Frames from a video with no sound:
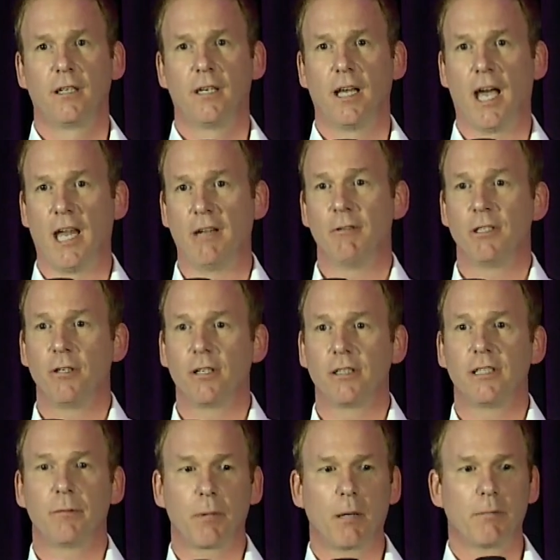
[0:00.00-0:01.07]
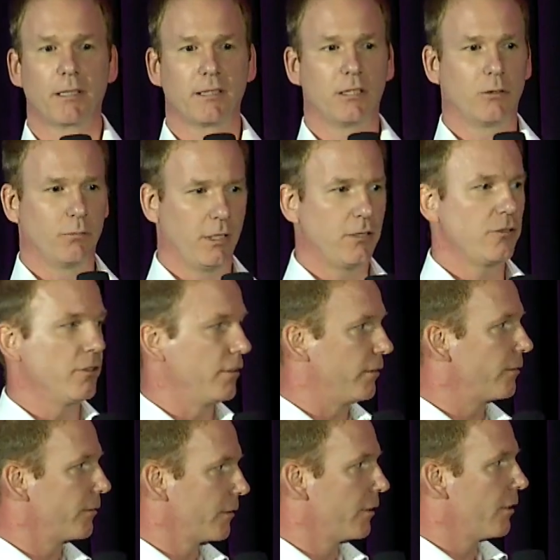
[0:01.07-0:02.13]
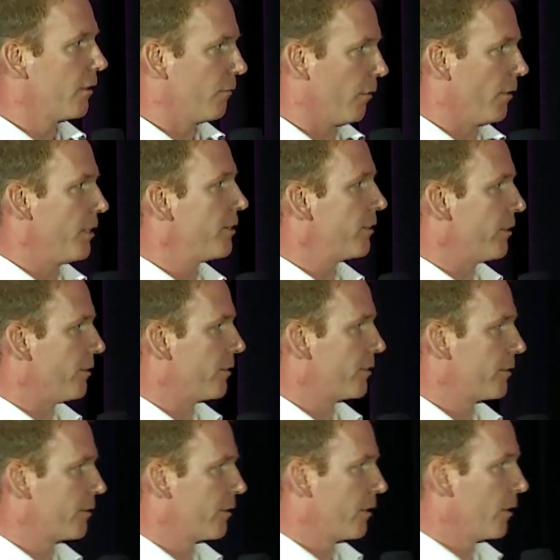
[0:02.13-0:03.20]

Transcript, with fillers: And when you are in a public situation, for instance,